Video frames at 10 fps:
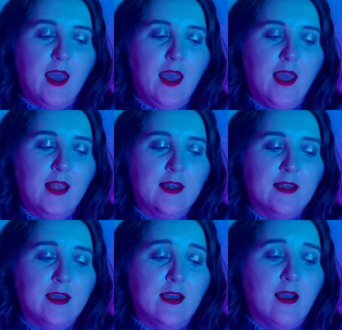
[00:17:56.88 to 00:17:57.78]

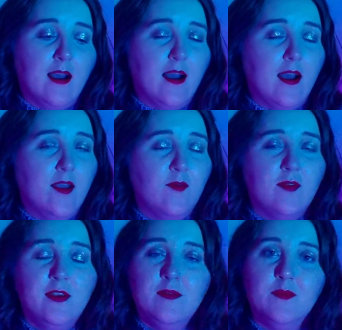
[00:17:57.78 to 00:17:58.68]
and I
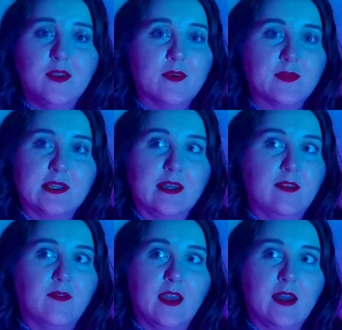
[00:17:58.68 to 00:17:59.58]
wouldn't be upset
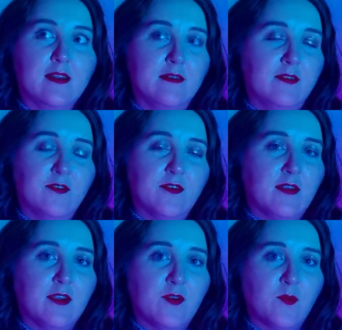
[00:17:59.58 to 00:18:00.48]
if I had another
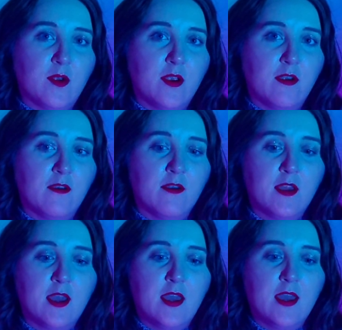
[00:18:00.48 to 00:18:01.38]
year where
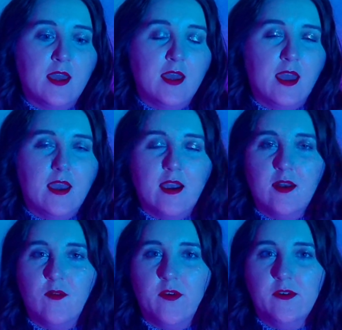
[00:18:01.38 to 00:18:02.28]
it
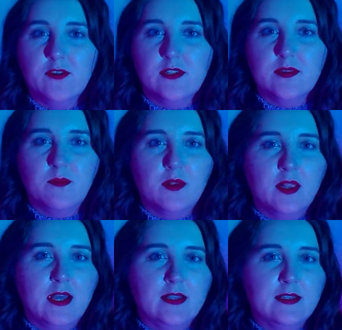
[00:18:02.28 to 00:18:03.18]
kind of all just
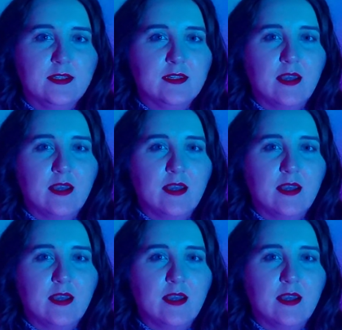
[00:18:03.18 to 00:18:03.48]
blends